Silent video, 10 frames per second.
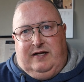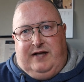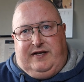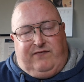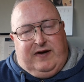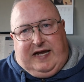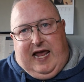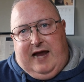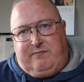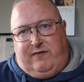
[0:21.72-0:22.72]
different
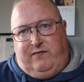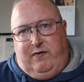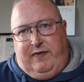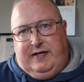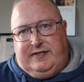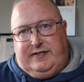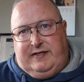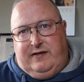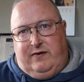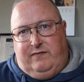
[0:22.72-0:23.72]
camera for this
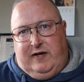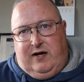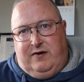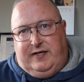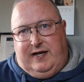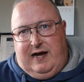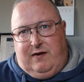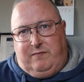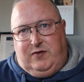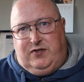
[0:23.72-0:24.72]
little video today.
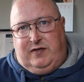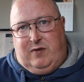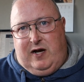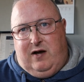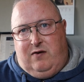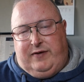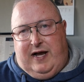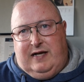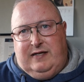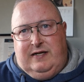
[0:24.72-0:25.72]
I'm using my
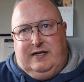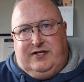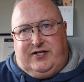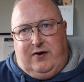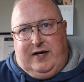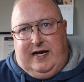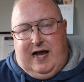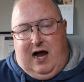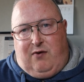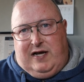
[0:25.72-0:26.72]
older Sony
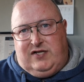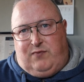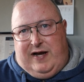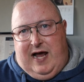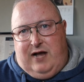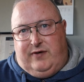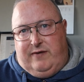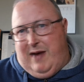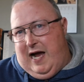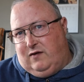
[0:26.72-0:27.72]
RX100
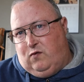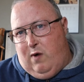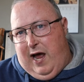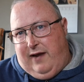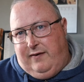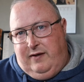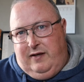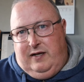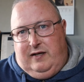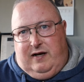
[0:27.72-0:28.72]
Mark 1.
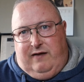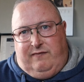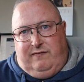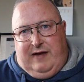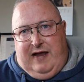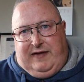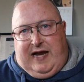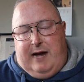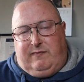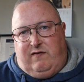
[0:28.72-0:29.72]
I've had the
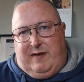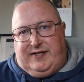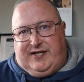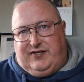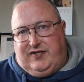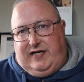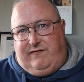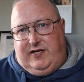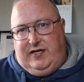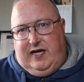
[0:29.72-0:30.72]
camera for about 6 or
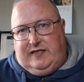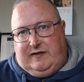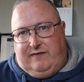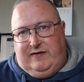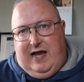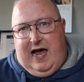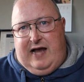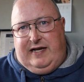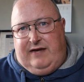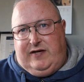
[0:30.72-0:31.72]
7 years and I've
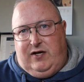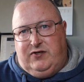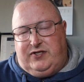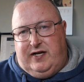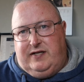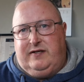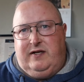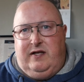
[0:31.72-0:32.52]
hardly ever used it